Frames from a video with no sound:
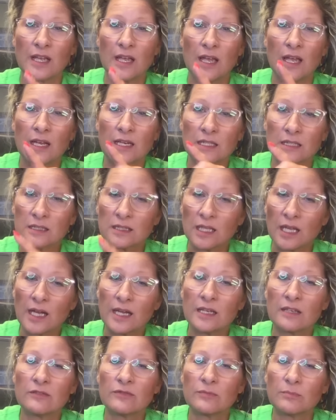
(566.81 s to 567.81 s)
and a
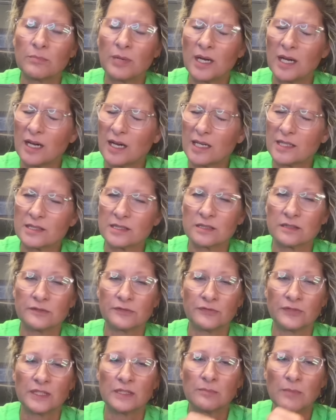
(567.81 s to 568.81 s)
lot of positive
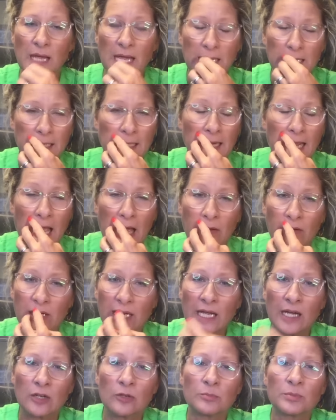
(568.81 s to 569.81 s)
feedback and how it
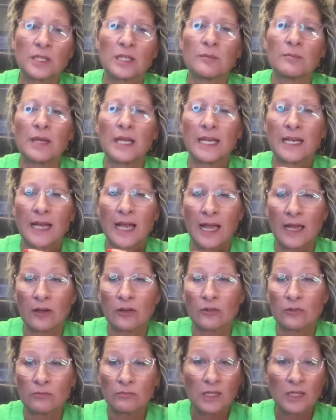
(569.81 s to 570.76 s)
helped them and how